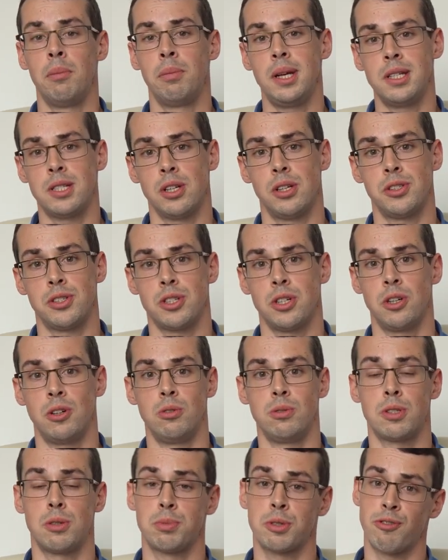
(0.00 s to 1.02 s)
Please
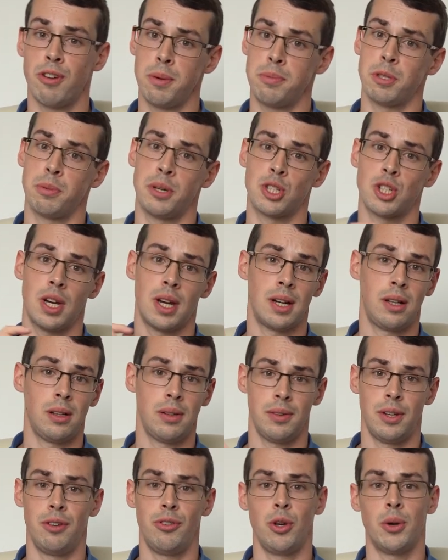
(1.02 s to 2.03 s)
also subscribe to my
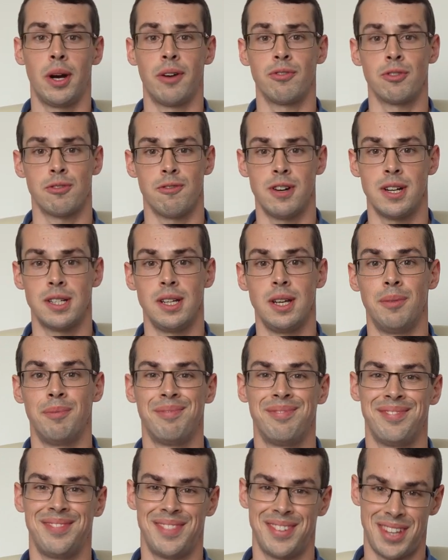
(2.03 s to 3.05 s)
channel if you haven't already.
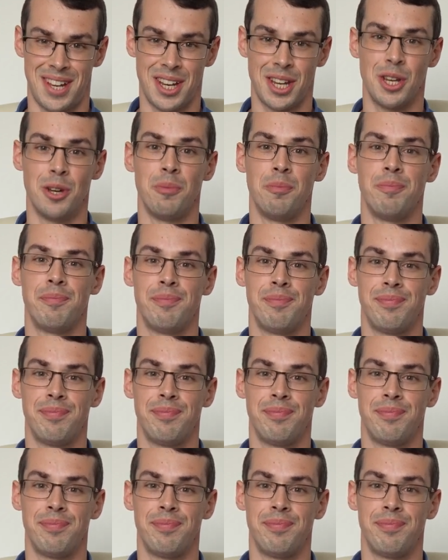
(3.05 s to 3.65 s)
Thank you.